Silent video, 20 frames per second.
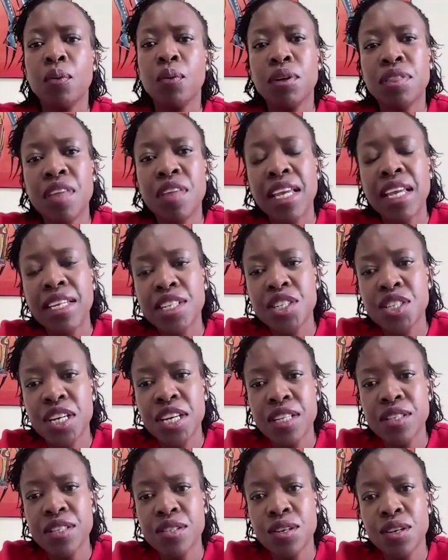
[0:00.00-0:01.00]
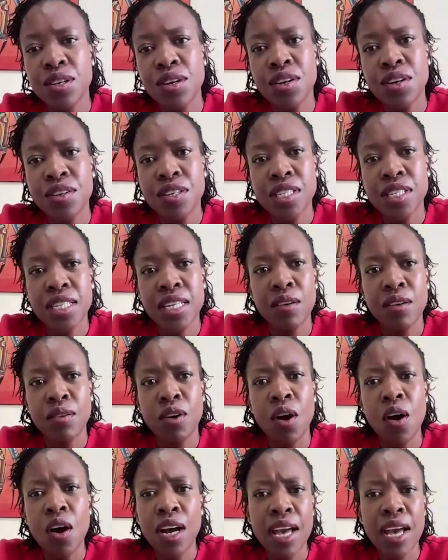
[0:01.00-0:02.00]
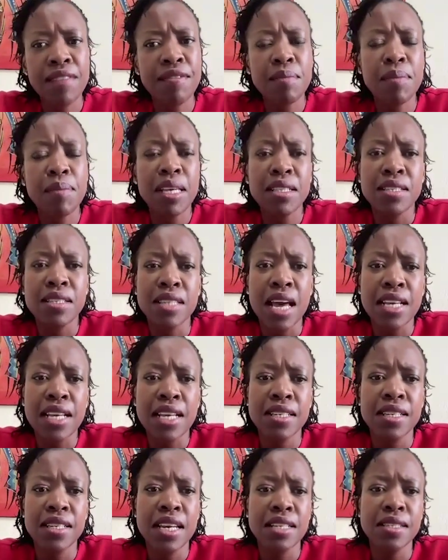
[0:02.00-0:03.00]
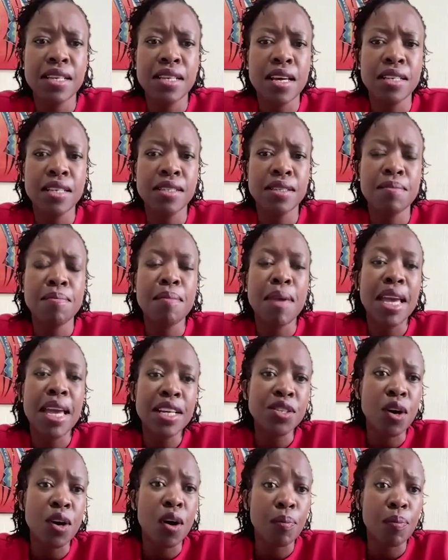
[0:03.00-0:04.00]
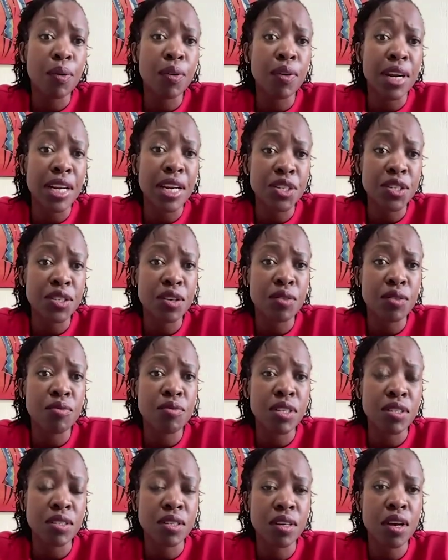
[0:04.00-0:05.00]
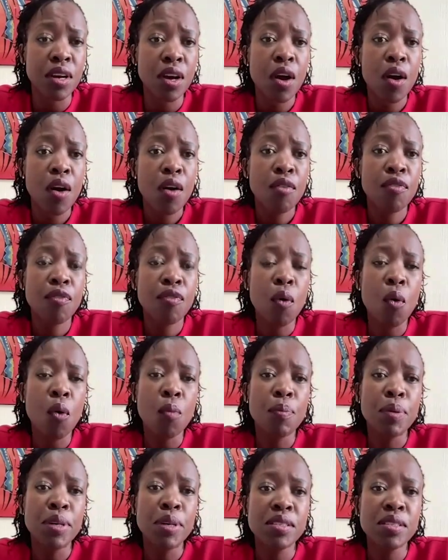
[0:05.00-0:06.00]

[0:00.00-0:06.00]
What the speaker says: and with energy insecurity long having been cited as a major operational risk for